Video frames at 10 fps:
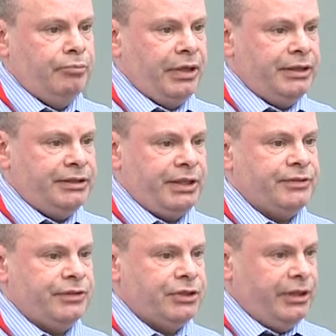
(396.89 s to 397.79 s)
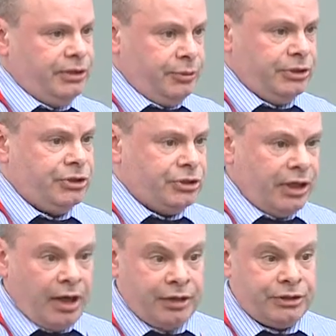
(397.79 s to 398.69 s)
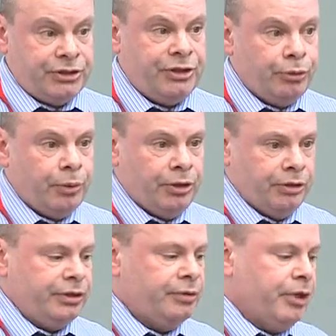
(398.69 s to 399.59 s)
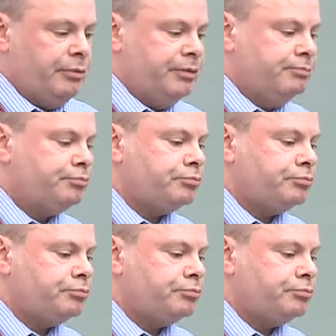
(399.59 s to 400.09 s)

blade test facility, which is the largest in the world at the moment.